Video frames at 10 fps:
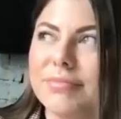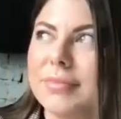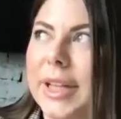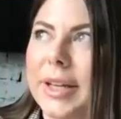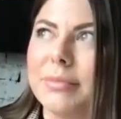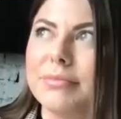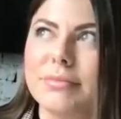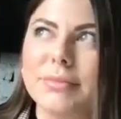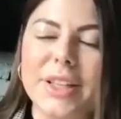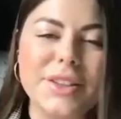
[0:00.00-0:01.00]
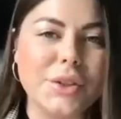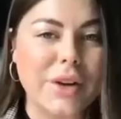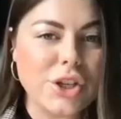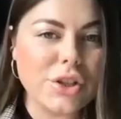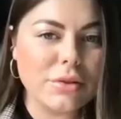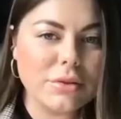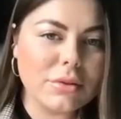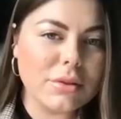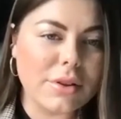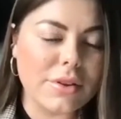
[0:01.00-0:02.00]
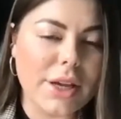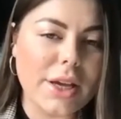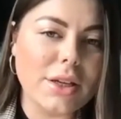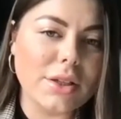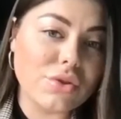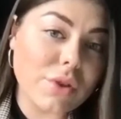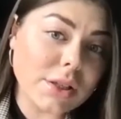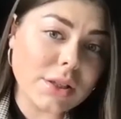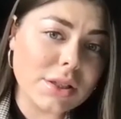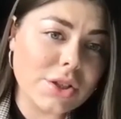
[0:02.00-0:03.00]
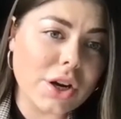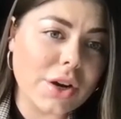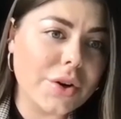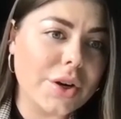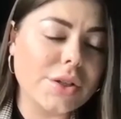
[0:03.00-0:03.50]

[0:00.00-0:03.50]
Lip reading: like integration, they trust each other.